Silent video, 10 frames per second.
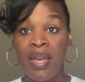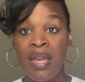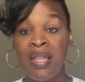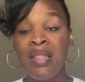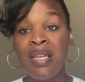
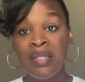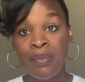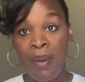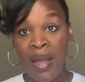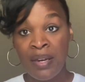In these
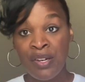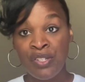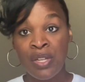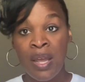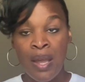
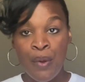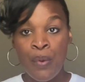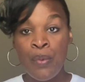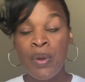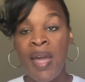binders,
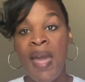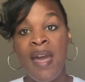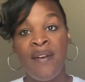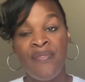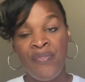we will
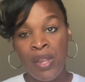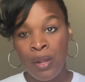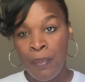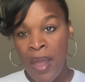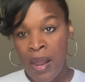have filler
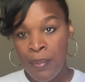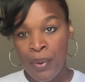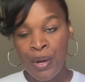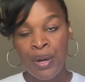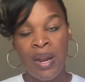
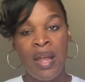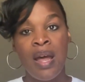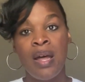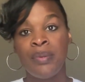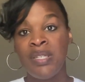paper,
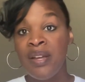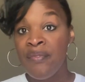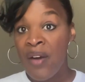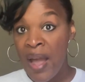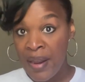
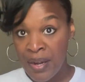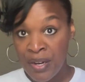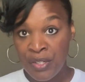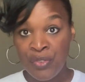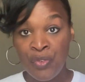
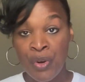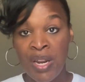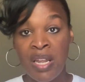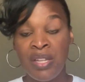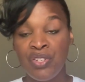dividers for
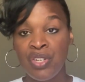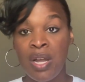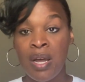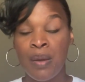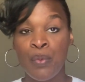each
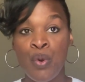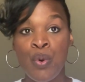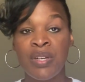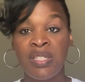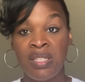
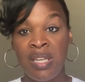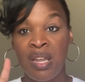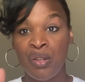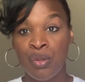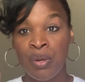course. They
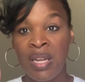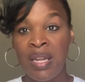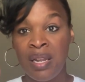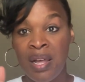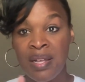take 3
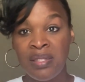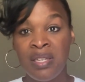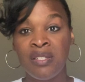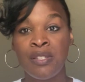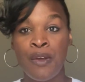
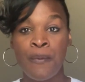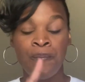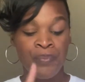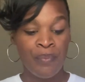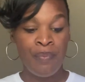classes, so
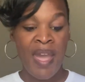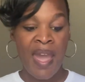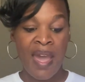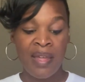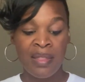
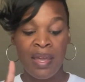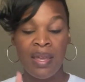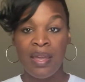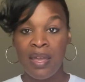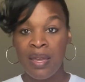math,
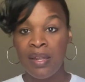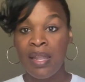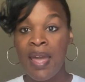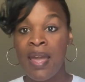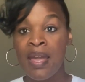
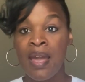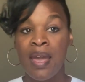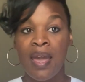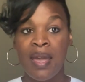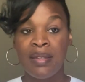ELA,
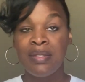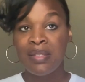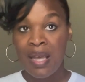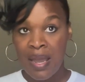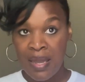and
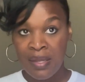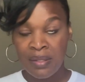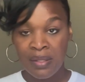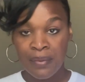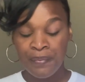science.